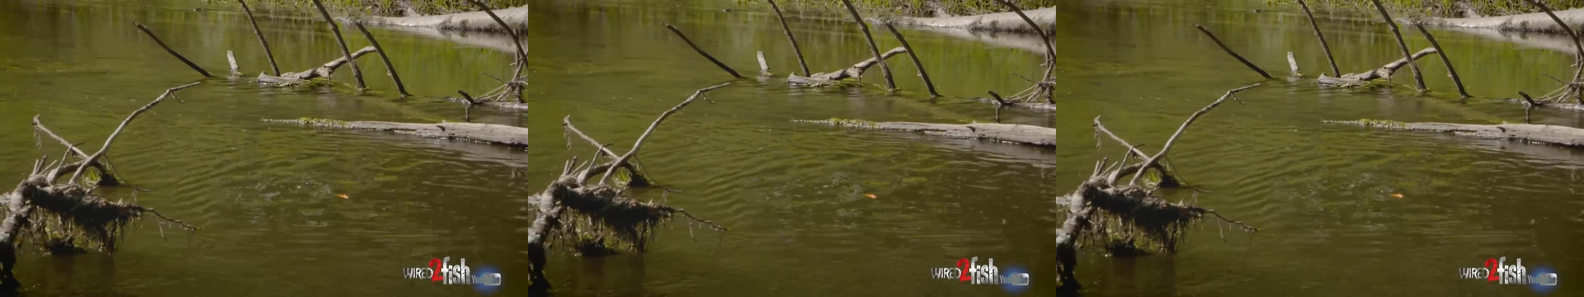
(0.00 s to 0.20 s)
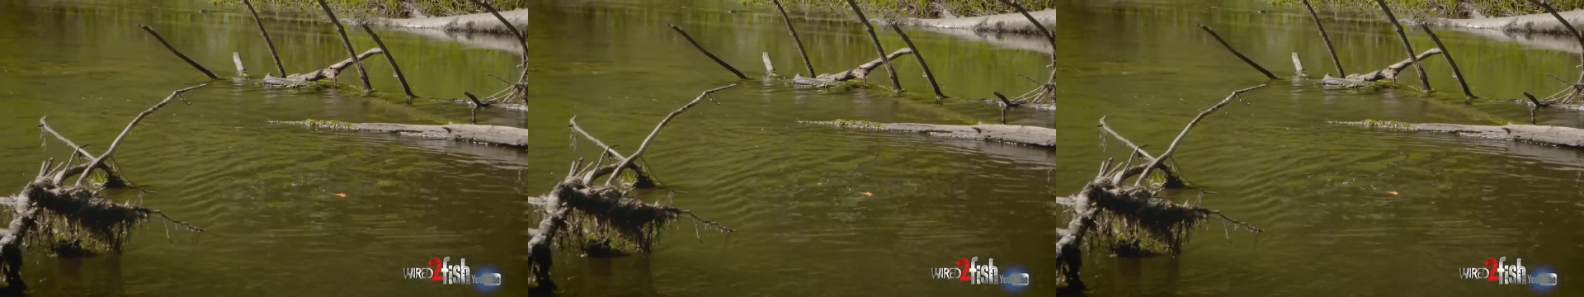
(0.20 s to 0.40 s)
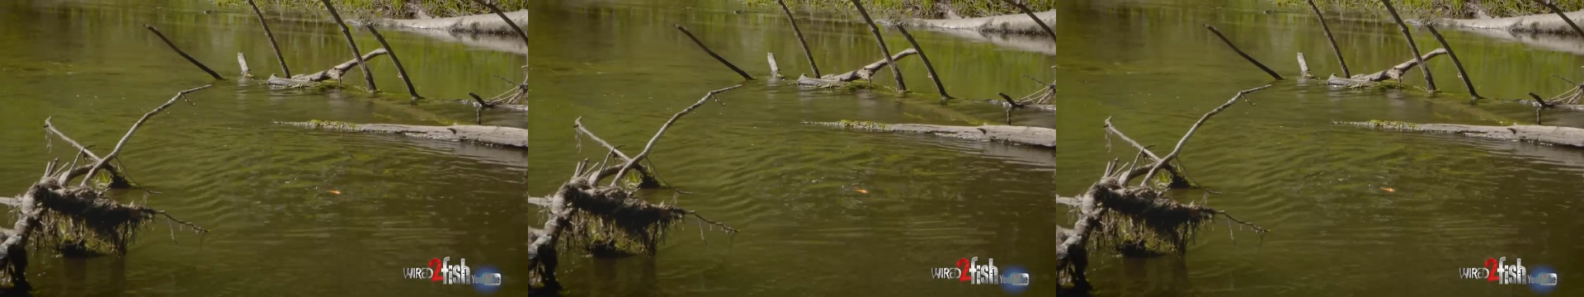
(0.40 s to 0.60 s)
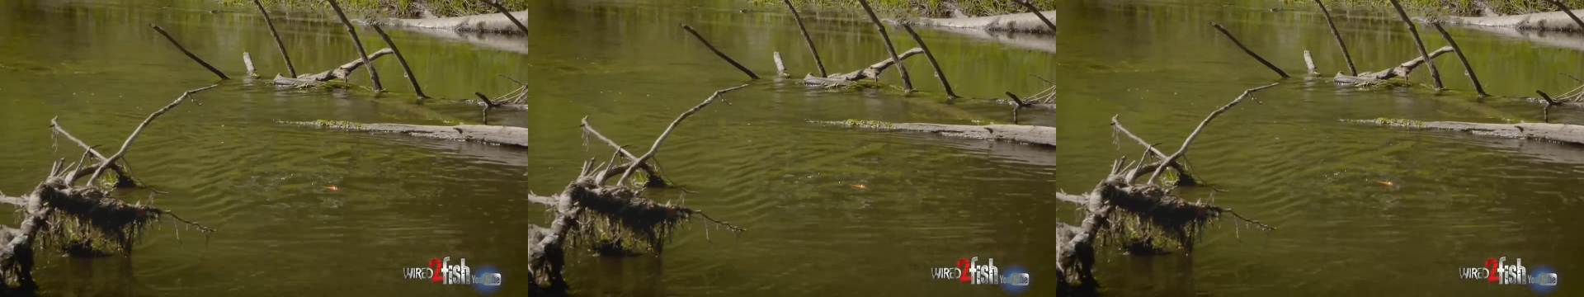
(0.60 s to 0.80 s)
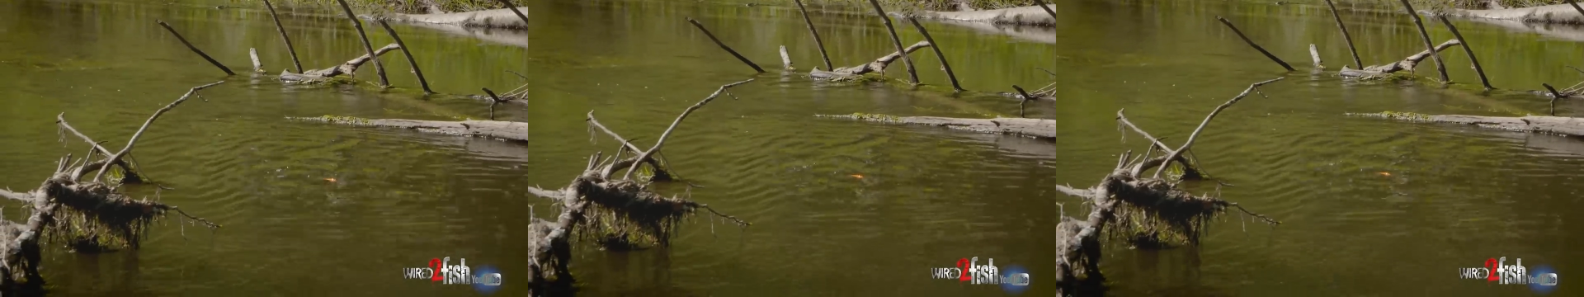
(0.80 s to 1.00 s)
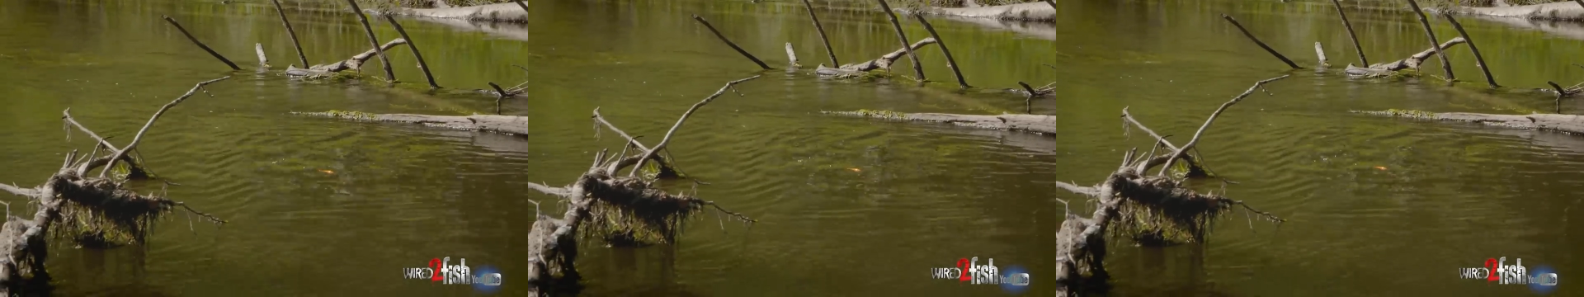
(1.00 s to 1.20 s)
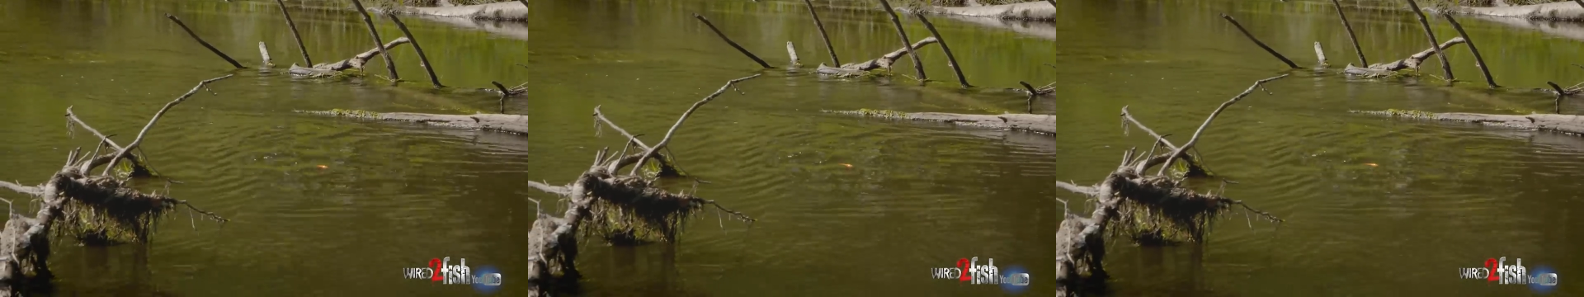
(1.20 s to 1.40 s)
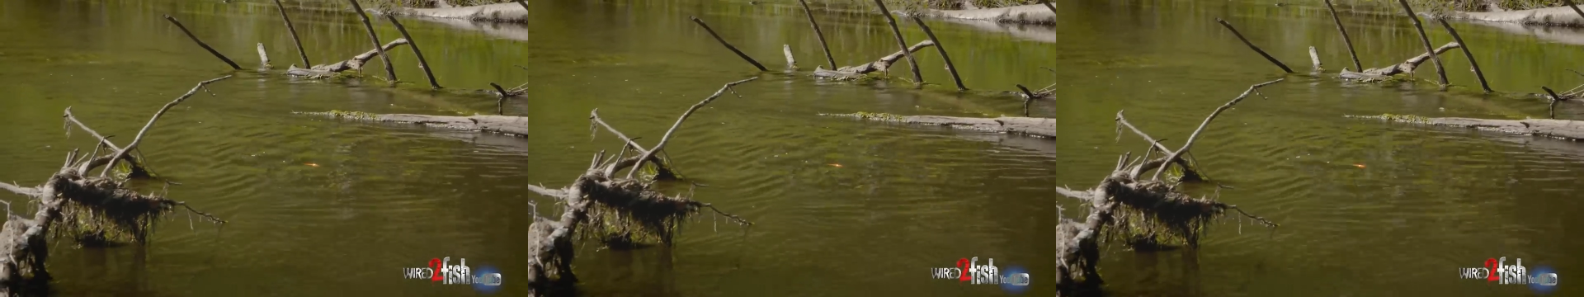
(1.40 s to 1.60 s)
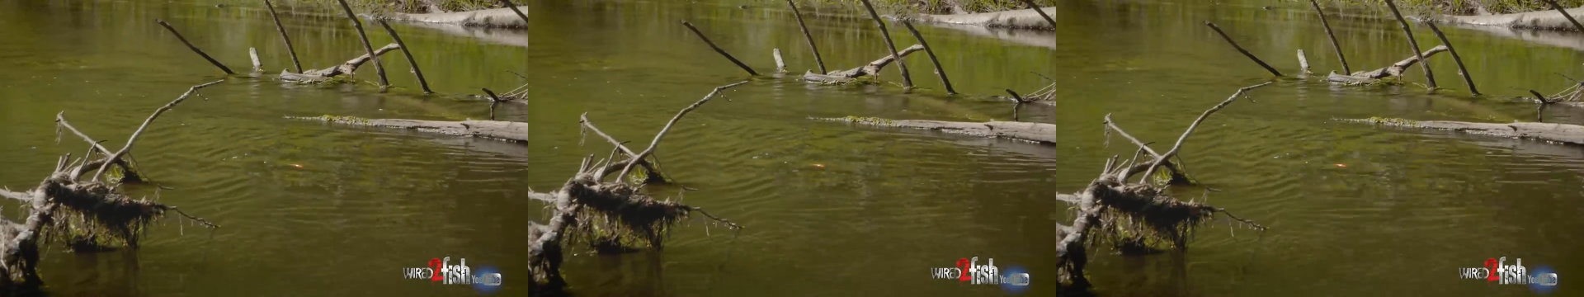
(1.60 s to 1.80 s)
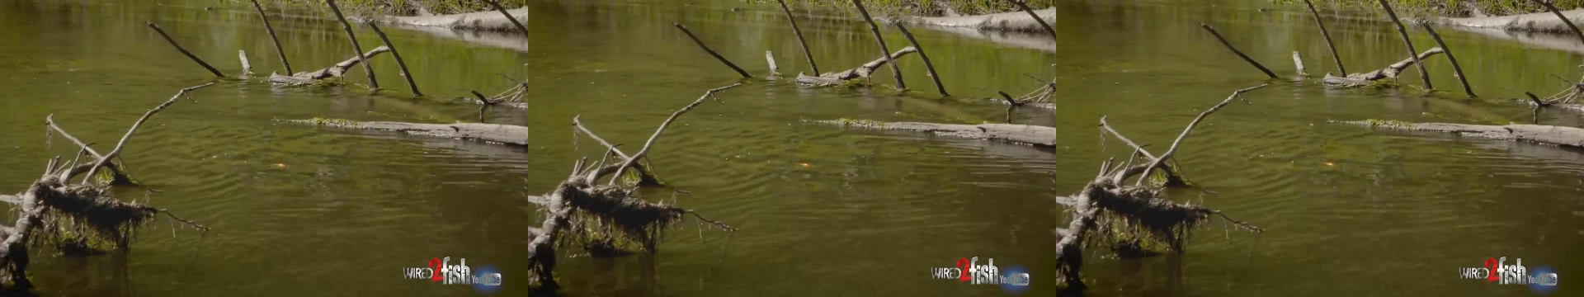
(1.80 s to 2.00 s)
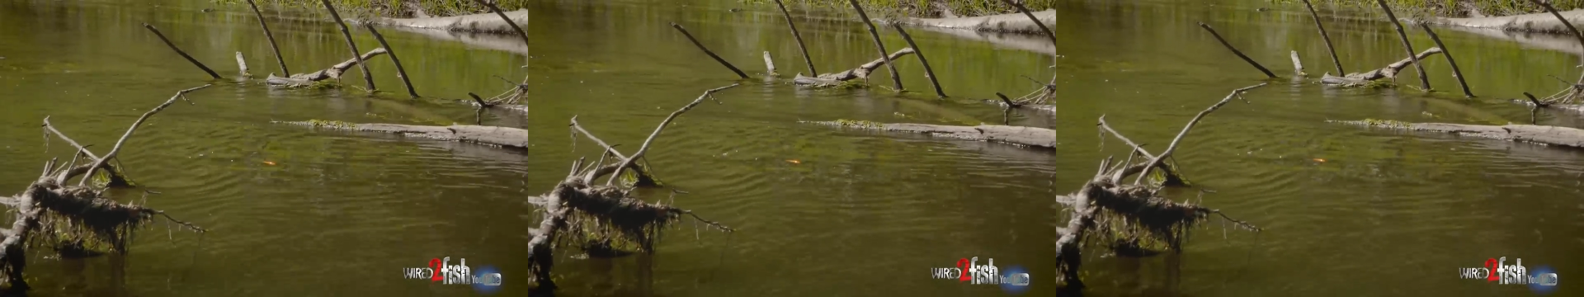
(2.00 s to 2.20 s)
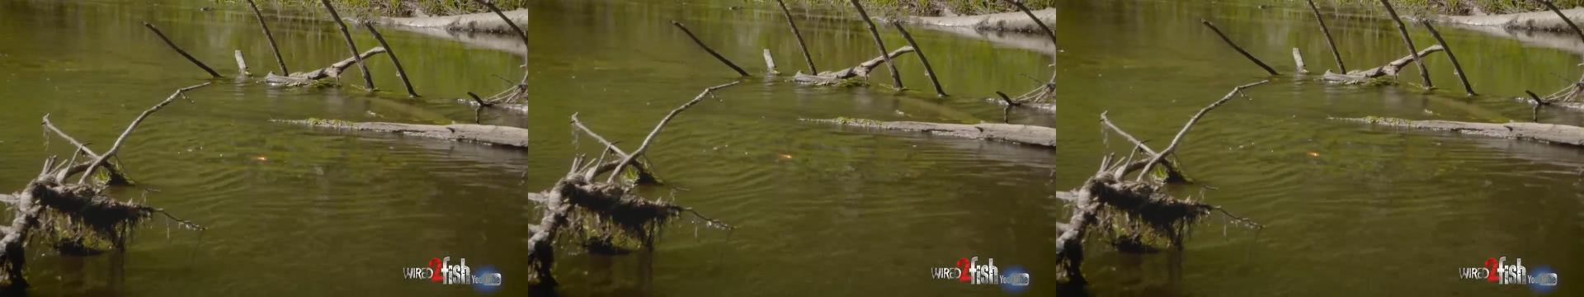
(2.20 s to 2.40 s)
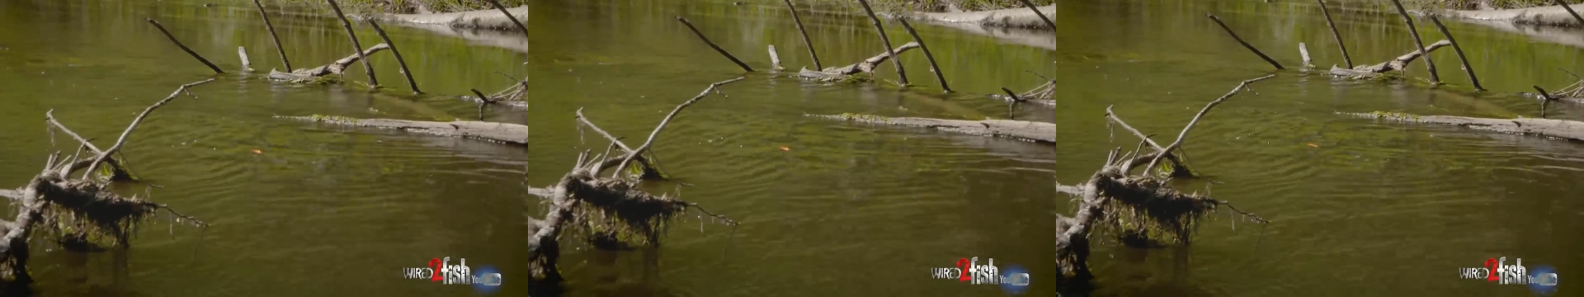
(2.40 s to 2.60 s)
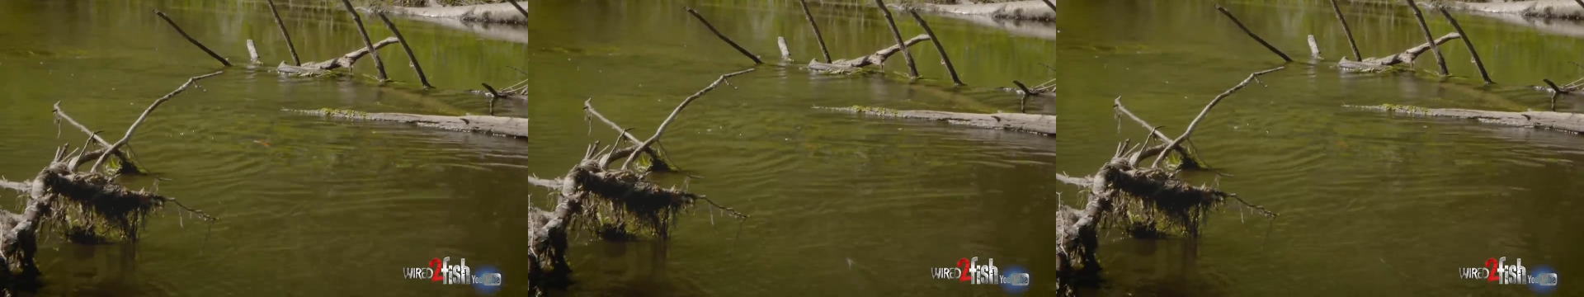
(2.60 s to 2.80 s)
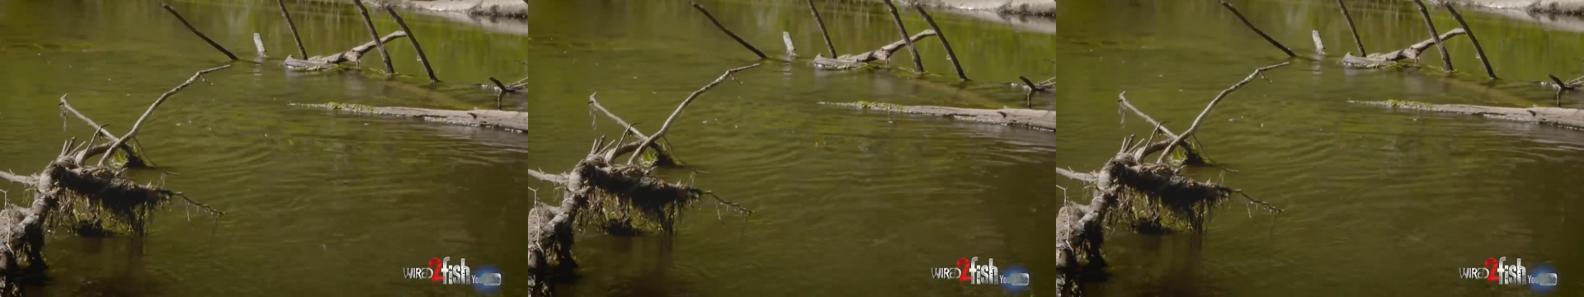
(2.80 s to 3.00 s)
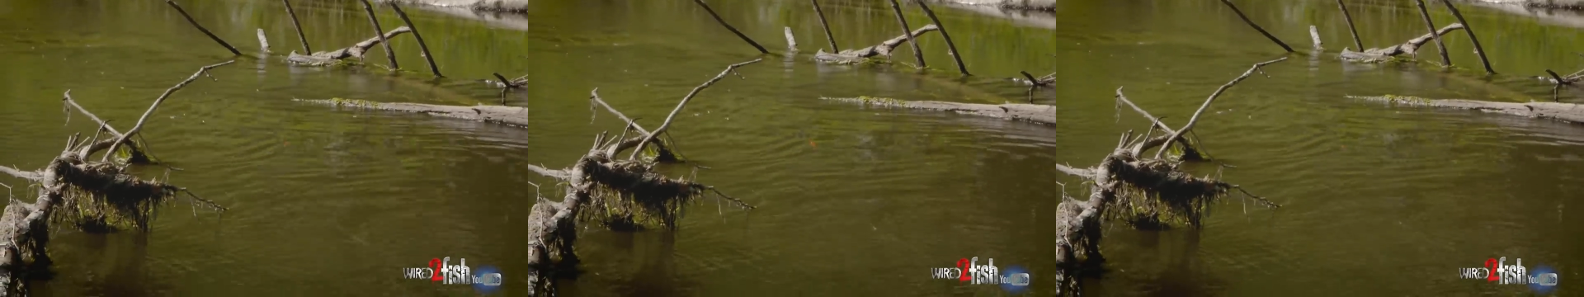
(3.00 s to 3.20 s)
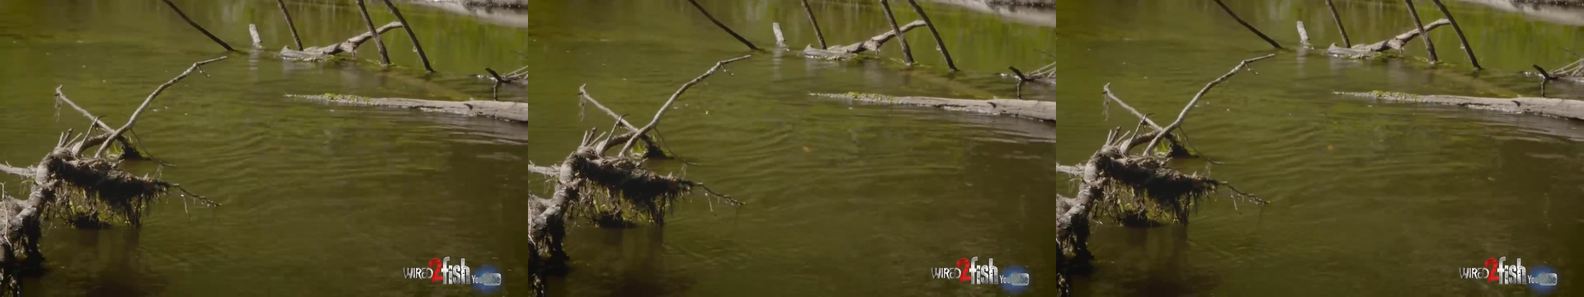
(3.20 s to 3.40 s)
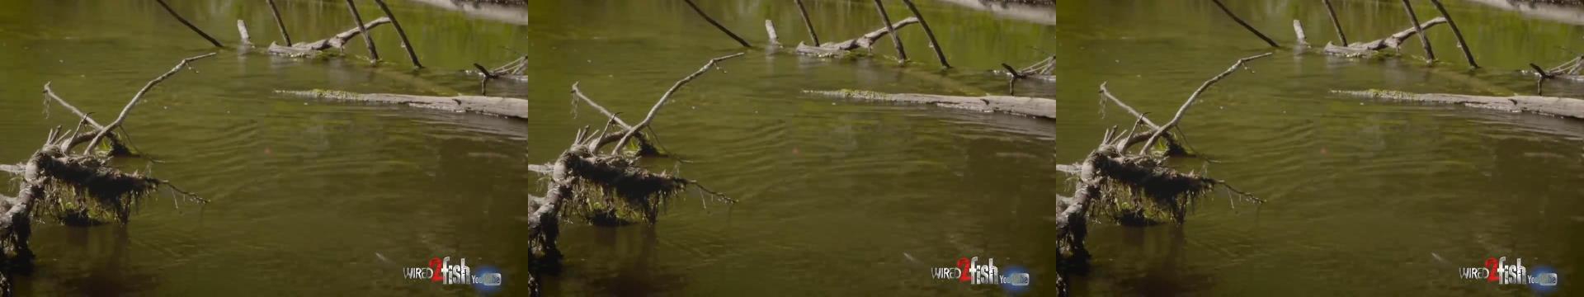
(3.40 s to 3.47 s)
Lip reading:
No face is visible, so there are no lips to read.